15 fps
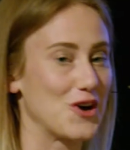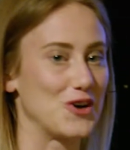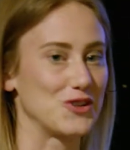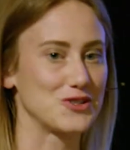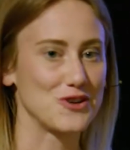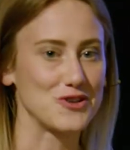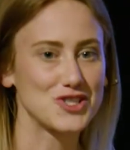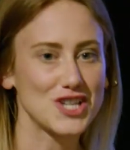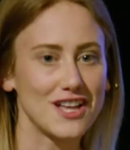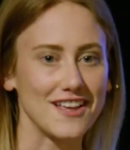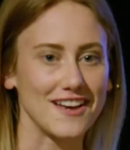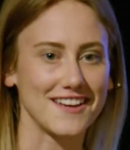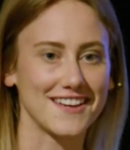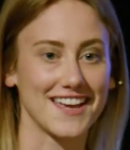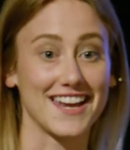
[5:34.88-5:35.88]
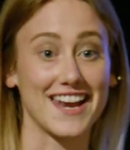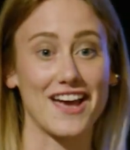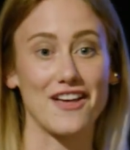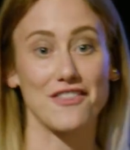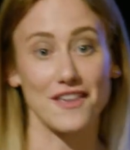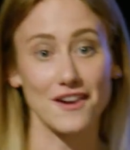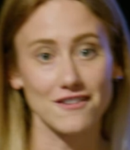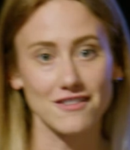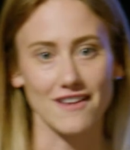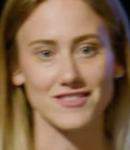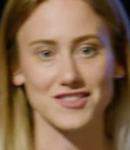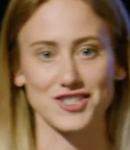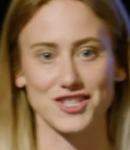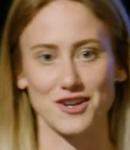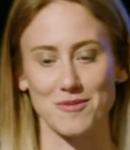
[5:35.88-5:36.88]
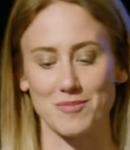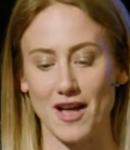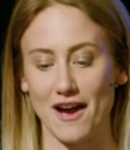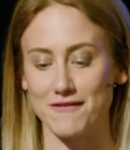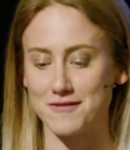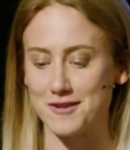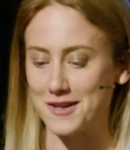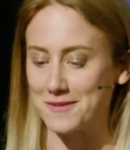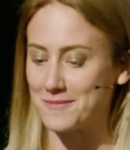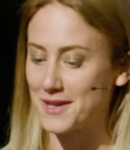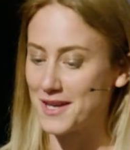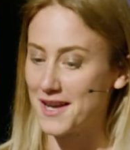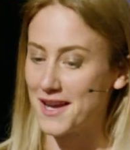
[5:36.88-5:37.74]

called Coachella and how they're leveraging our platform.